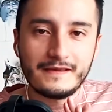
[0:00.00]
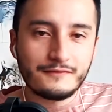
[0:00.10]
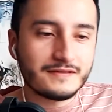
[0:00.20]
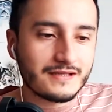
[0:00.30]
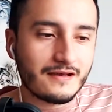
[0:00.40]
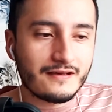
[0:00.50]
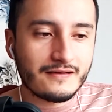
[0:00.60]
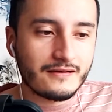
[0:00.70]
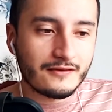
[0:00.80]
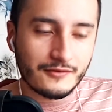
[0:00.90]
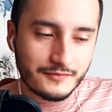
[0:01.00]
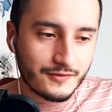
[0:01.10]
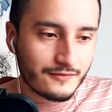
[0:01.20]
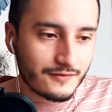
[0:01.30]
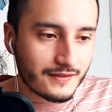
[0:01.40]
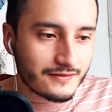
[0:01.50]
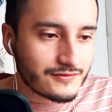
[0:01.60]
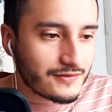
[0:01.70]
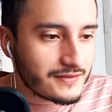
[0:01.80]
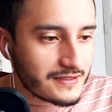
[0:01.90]
Anyways, I hope you
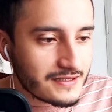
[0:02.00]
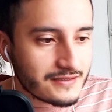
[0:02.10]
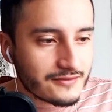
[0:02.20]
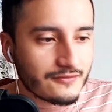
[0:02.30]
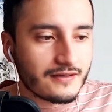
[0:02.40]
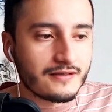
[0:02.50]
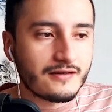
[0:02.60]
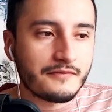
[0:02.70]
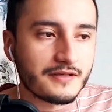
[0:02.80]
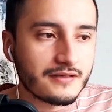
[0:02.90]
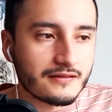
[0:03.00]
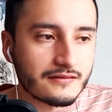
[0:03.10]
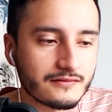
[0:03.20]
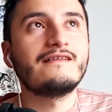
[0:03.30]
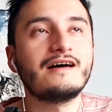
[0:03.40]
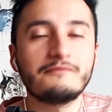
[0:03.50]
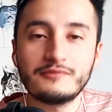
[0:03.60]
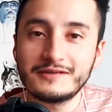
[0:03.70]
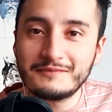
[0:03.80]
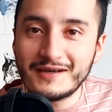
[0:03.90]
enjoy this trailer. I mean, I'm
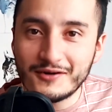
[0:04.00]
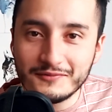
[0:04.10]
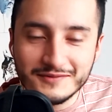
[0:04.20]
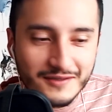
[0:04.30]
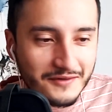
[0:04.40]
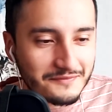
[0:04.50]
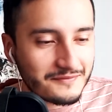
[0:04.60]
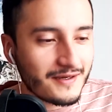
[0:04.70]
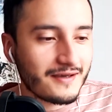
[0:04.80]
putting my hopes up.